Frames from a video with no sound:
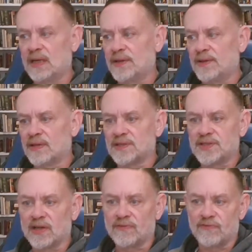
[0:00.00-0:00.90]
in the
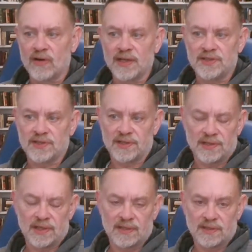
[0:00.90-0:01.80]

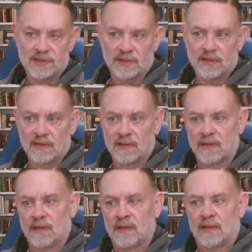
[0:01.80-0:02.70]
self-righteousness
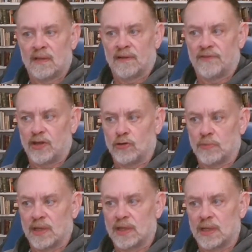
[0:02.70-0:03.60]
of the
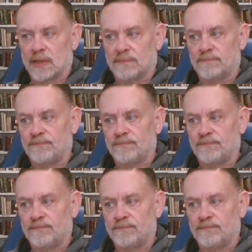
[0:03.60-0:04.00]
human heart.